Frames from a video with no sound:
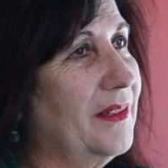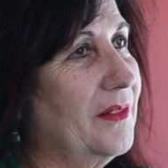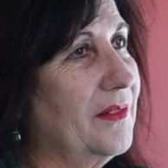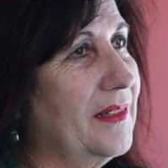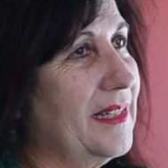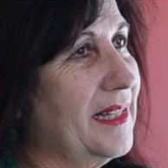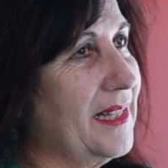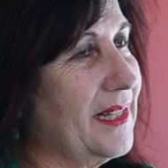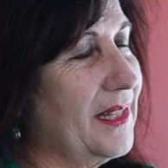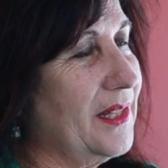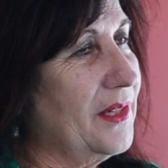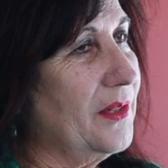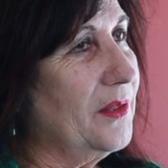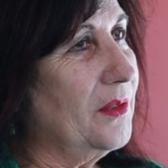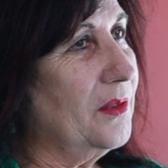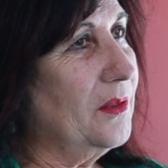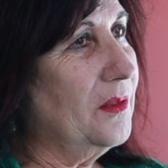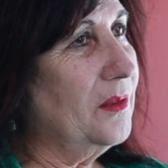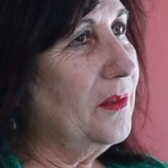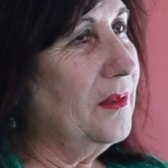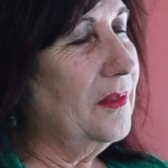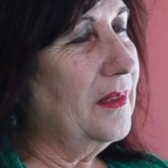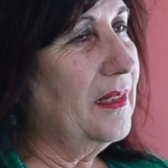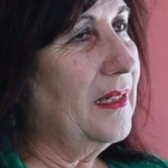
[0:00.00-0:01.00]
there is
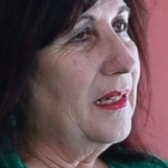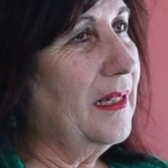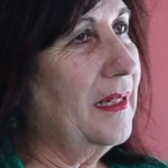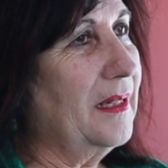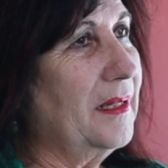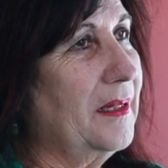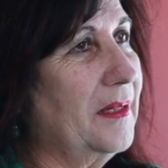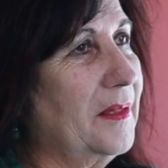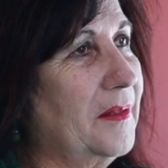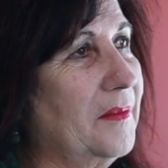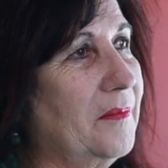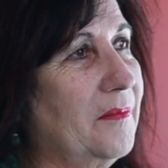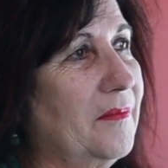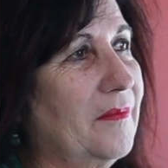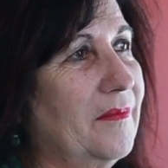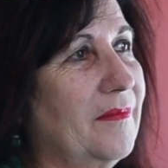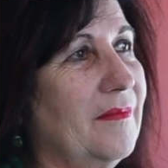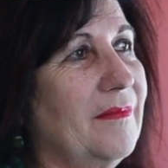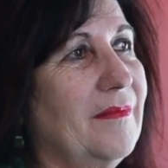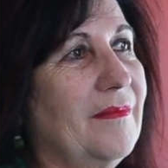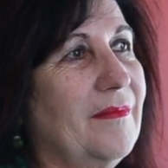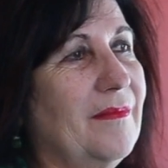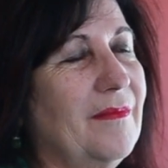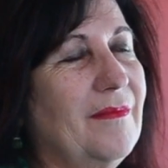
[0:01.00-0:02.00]
still
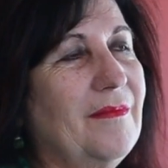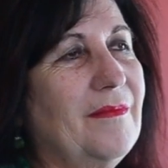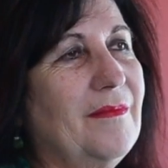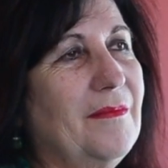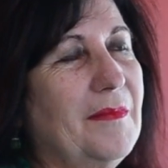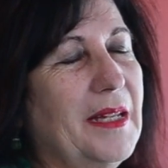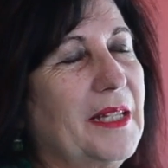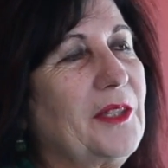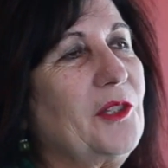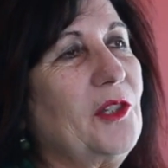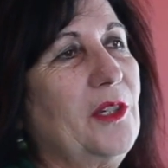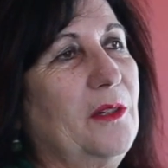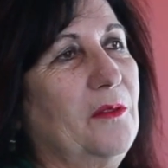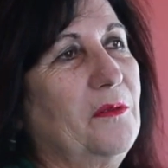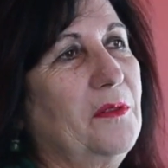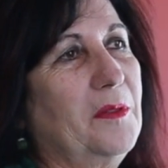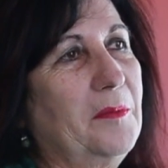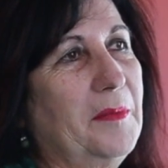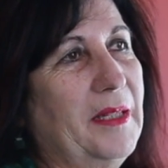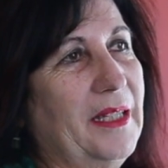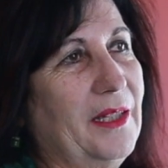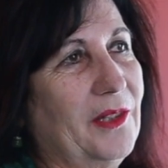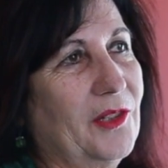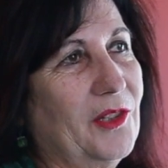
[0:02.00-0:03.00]
um, much
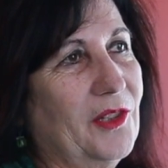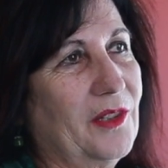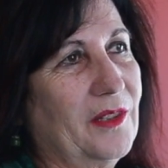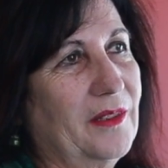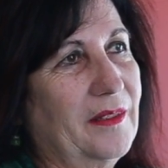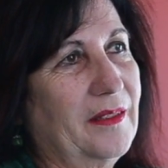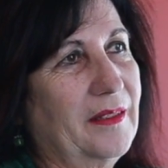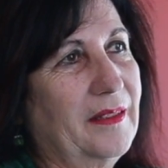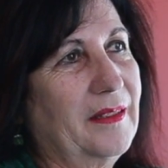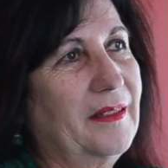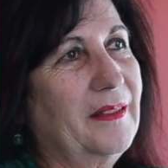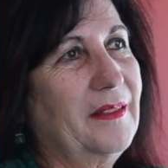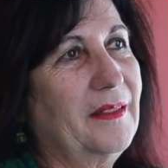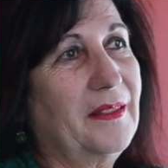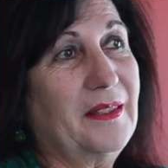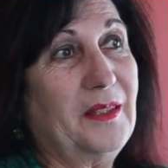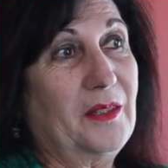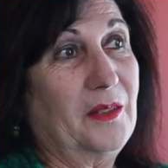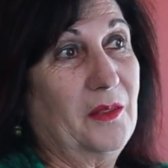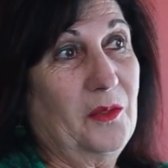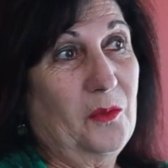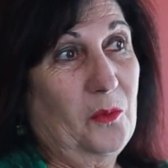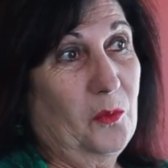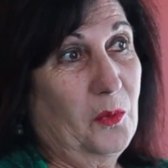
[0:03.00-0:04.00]
information
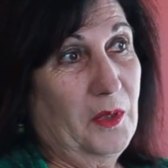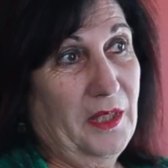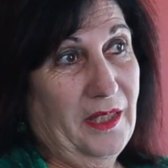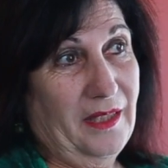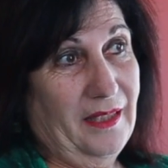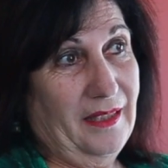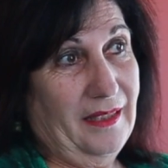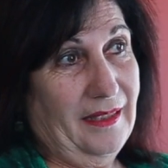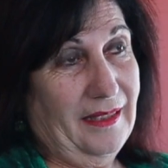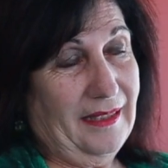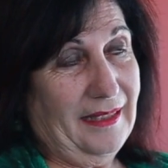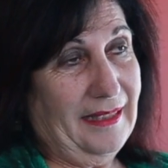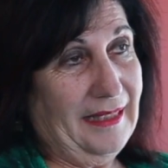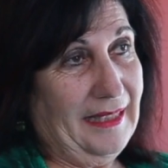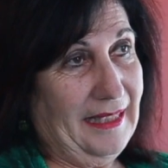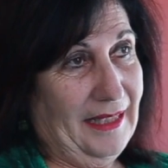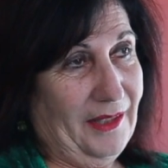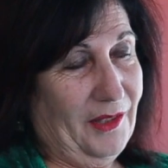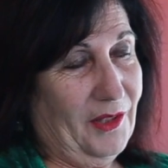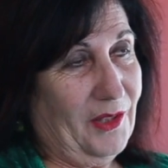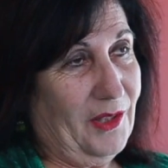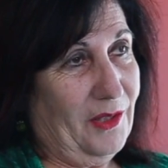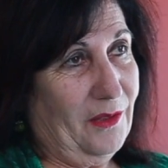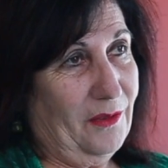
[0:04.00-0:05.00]
that we are
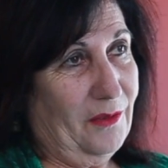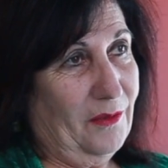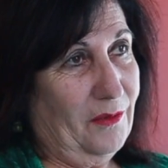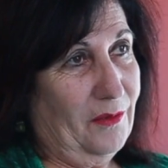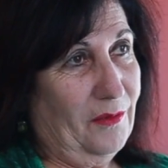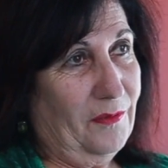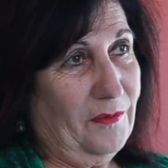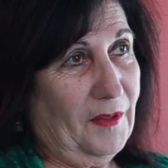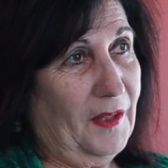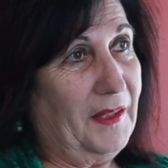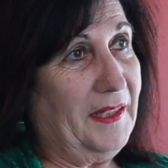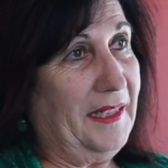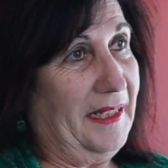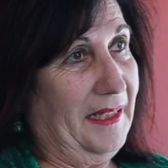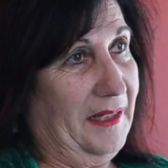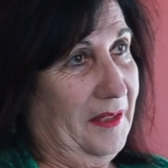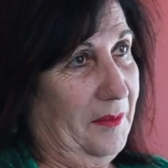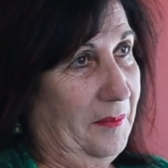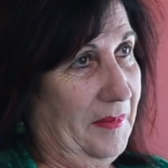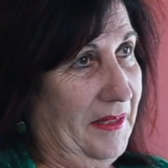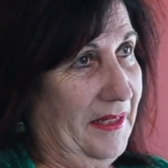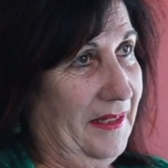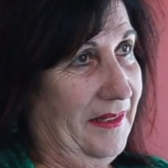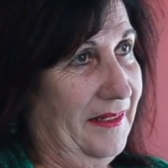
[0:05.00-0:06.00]
yet to find
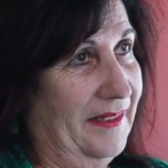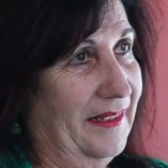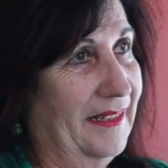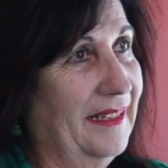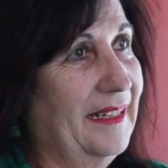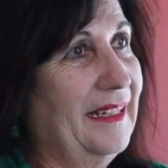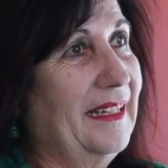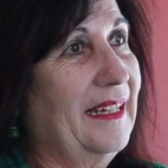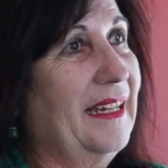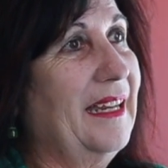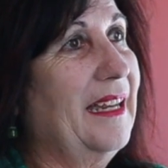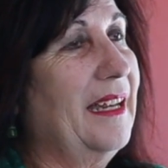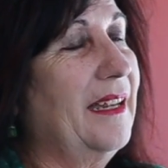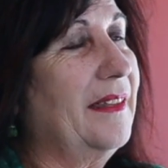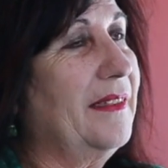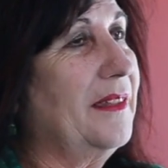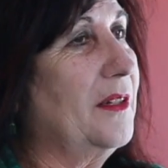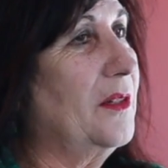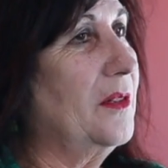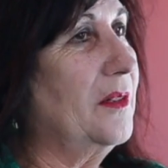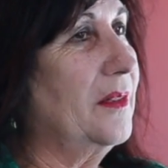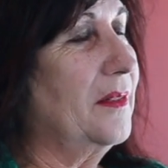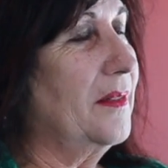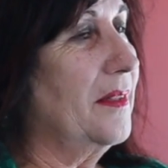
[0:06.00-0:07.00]
out about.
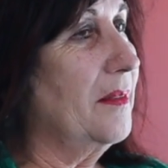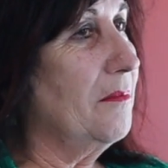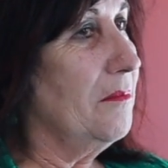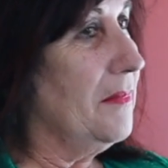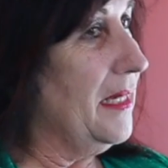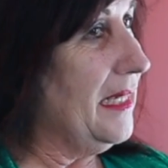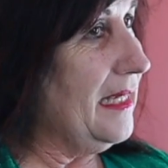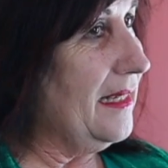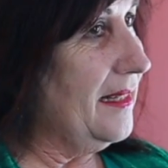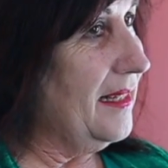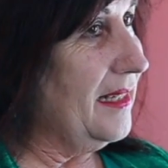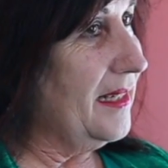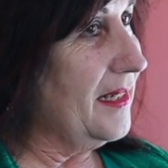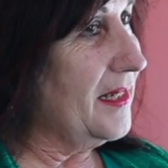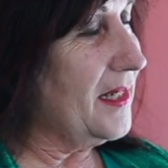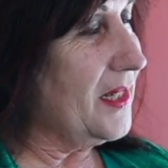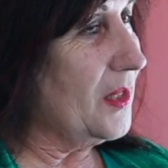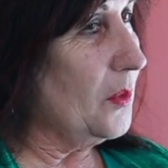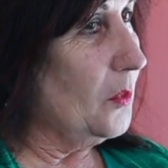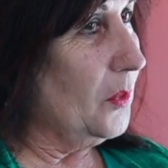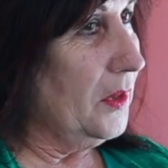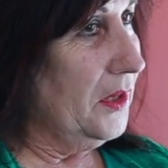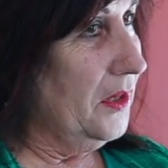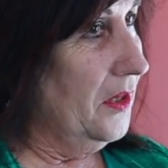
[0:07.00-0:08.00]
There are many
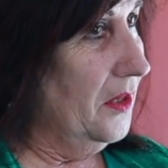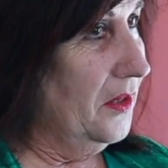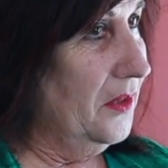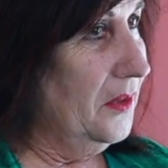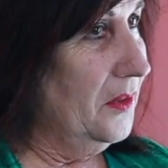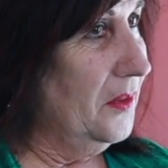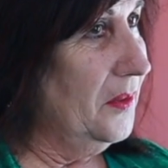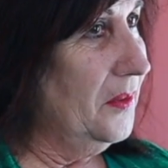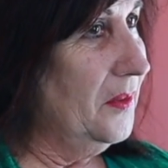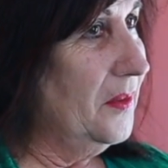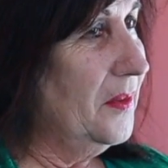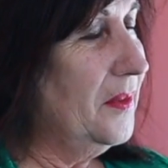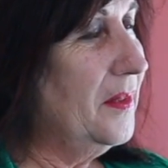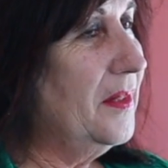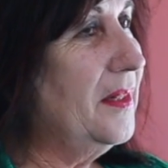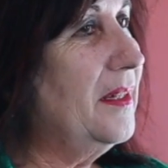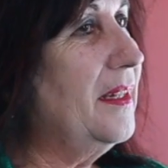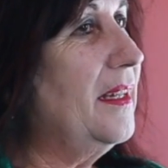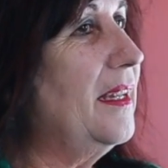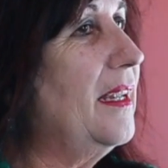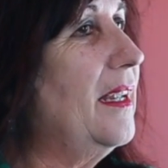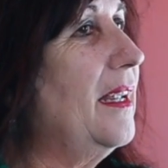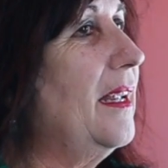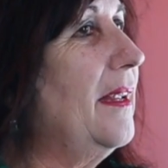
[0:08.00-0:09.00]
things that we know,
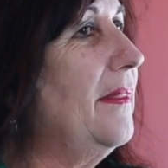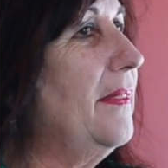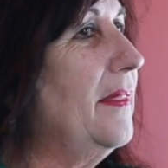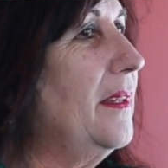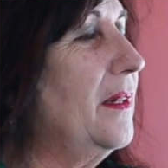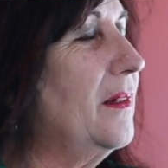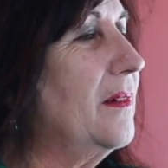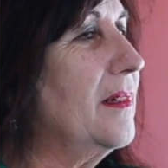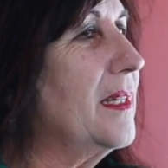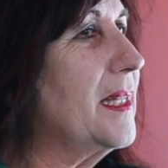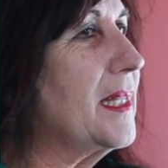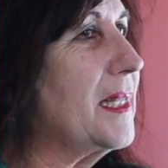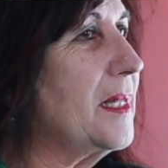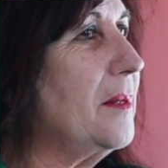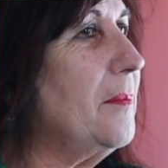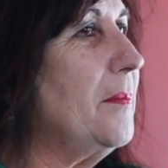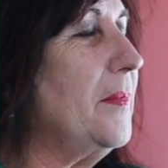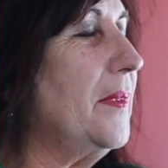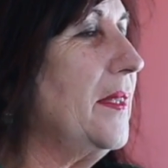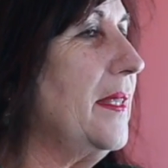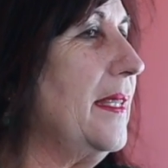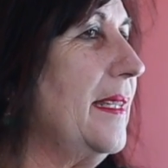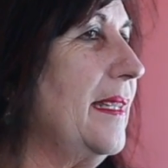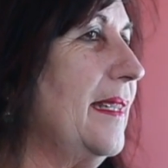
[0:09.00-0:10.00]
and there are
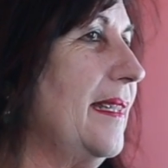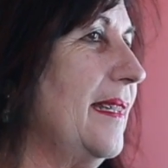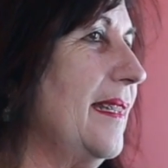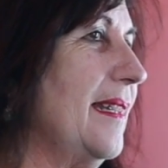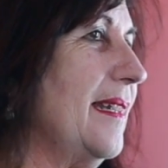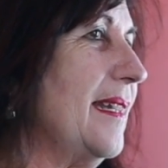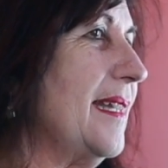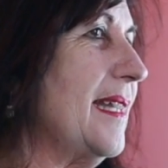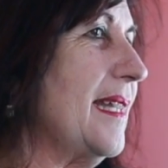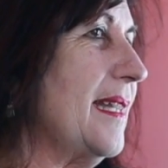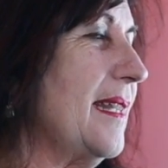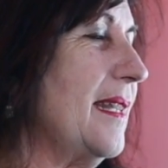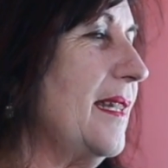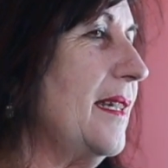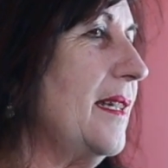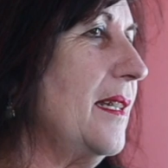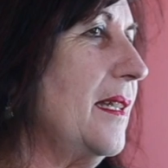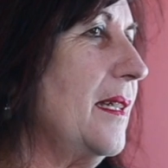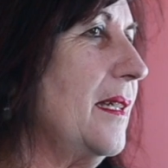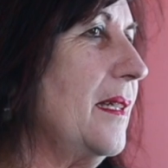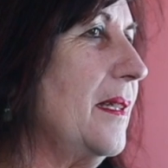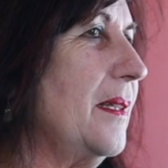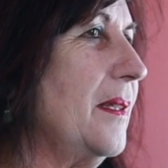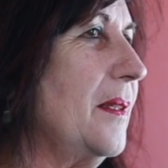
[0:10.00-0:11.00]
some things
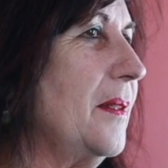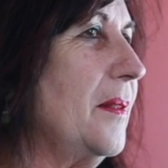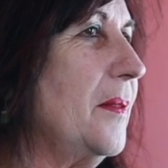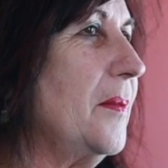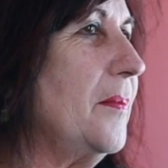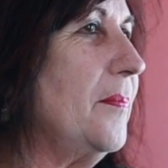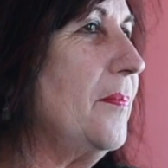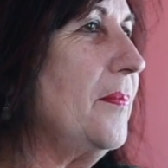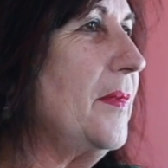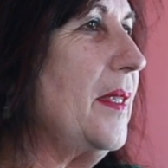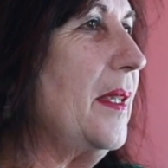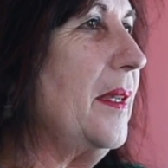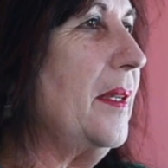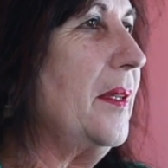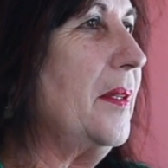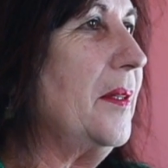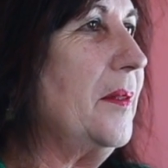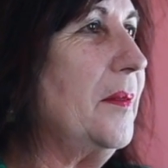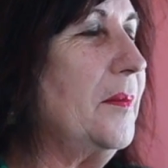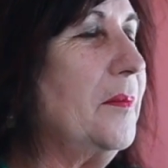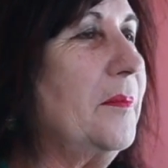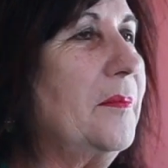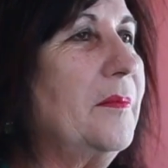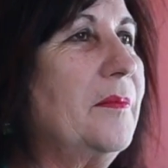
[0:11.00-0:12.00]
that are
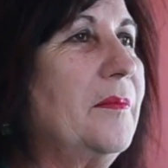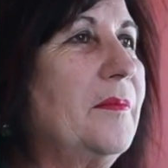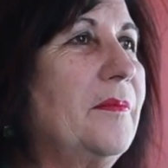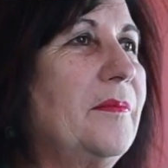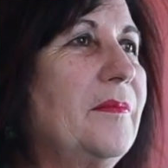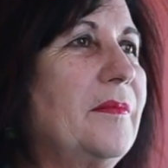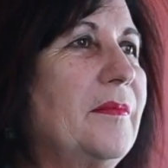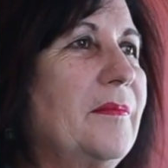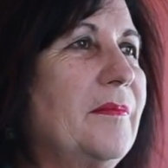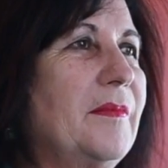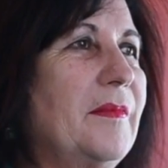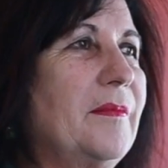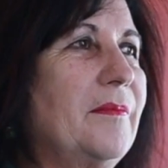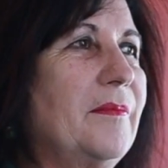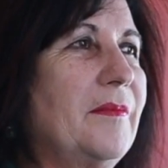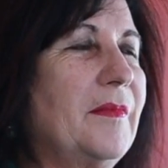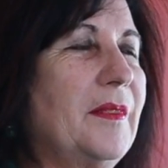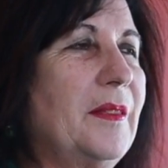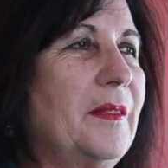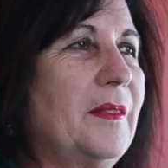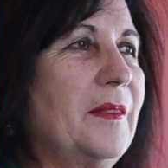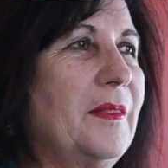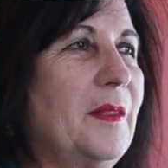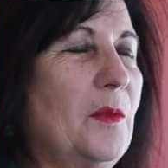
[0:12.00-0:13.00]
um,
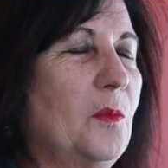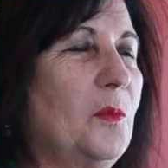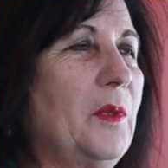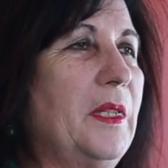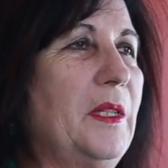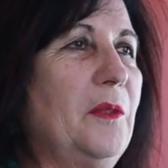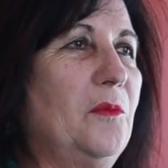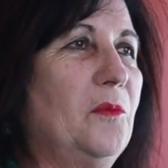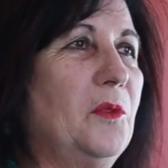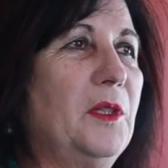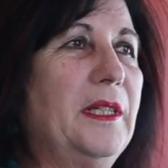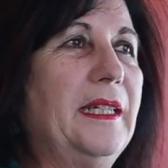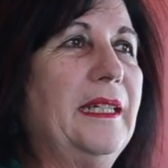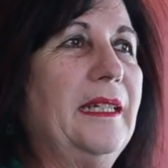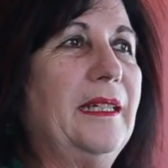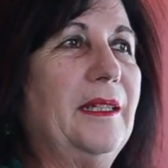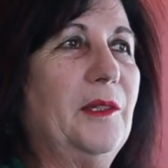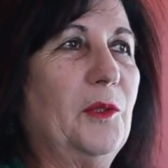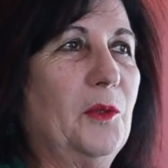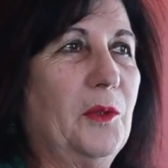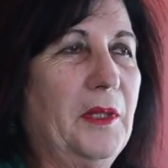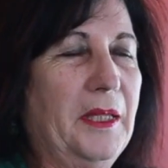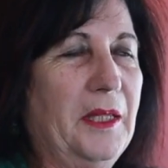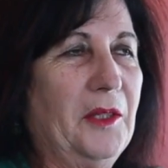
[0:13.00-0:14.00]
that we
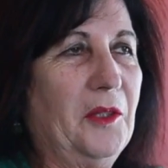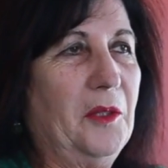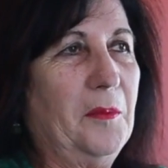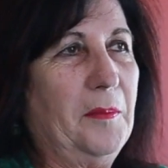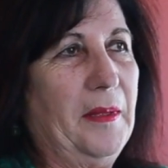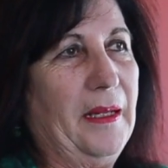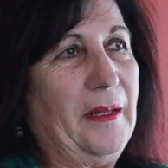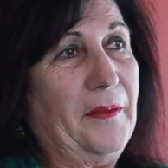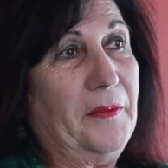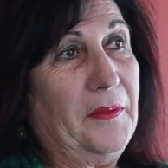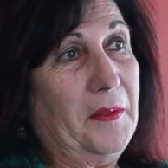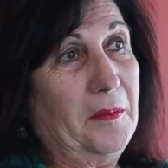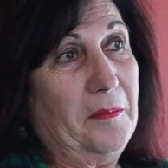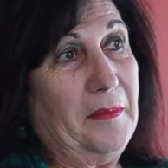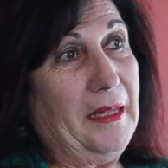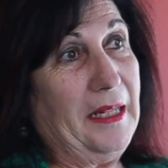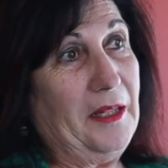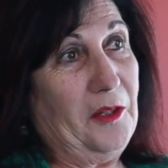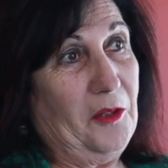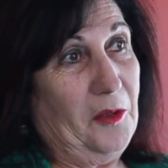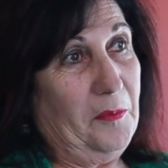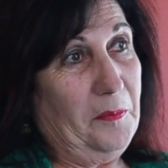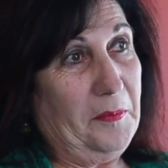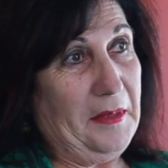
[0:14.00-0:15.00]
read or hear about that
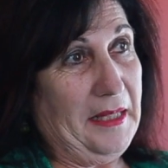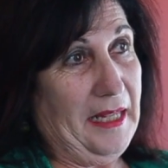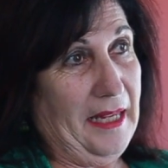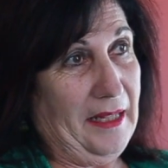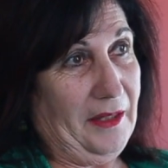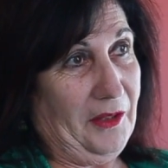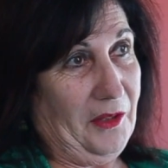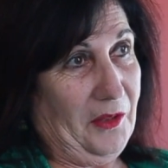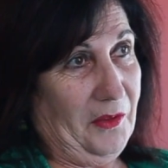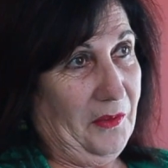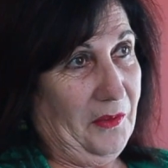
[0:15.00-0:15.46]
may not be